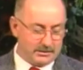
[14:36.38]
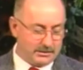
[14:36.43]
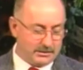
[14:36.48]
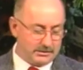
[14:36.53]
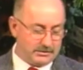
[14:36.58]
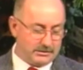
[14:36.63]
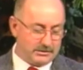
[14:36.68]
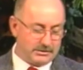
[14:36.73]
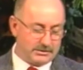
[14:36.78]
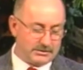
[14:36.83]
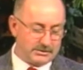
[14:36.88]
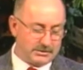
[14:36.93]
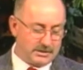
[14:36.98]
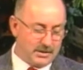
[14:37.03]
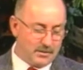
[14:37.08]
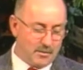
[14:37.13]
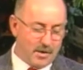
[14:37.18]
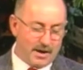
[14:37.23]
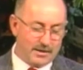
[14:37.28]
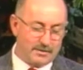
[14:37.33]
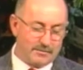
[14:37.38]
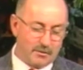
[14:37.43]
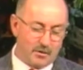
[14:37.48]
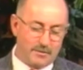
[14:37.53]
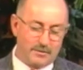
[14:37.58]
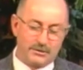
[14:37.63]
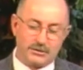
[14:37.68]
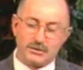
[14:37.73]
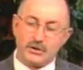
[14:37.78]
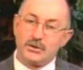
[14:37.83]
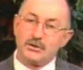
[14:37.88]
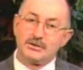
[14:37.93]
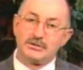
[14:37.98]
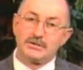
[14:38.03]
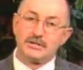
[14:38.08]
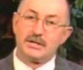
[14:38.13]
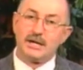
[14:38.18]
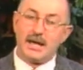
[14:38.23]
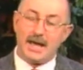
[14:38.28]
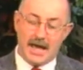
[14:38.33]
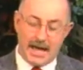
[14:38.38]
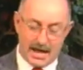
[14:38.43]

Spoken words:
Do you see why the Mormon Church